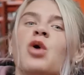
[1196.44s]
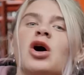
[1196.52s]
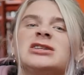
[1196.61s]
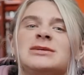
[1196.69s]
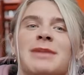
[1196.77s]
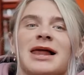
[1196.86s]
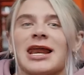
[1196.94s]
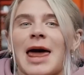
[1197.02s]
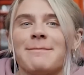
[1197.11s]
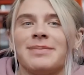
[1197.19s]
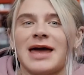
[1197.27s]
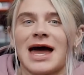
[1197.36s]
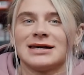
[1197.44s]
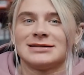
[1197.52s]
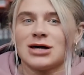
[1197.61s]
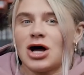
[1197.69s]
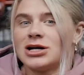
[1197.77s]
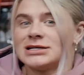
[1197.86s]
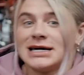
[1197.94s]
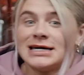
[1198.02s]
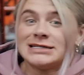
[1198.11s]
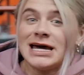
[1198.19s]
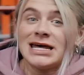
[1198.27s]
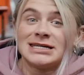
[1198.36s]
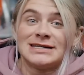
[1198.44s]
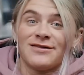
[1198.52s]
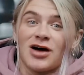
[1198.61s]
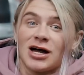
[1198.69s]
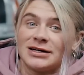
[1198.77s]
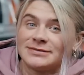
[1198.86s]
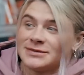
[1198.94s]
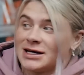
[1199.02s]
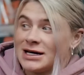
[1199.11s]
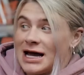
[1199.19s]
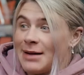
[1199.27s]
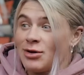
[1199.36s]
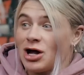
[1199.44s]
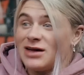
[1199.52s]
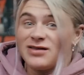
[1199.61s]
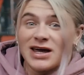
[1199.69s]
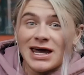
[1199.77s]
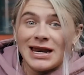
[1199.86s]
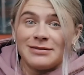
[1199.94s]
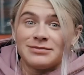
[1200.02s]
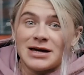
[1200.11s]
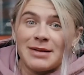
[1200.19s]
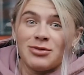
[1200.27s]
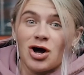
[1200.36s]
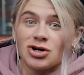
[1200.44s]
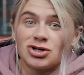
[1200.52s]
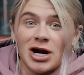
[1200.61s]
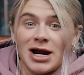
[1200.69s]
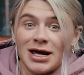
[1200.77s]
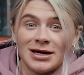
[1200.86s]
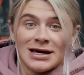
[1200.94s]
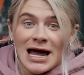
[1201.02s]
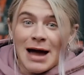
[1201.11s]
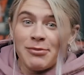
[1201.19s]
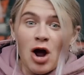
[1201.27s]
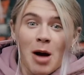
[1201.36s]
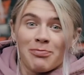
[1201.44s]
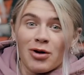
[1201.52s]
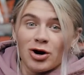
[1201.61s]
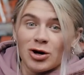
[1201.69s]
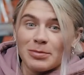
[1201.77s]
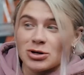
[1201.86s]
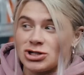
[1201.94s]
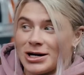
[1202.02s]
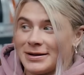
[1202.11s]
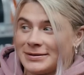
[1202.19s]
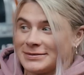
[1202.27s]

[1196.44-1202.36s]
watermelon MPS, honestly, it tastes divine. I'm not even kidding, I'm not a product pusher.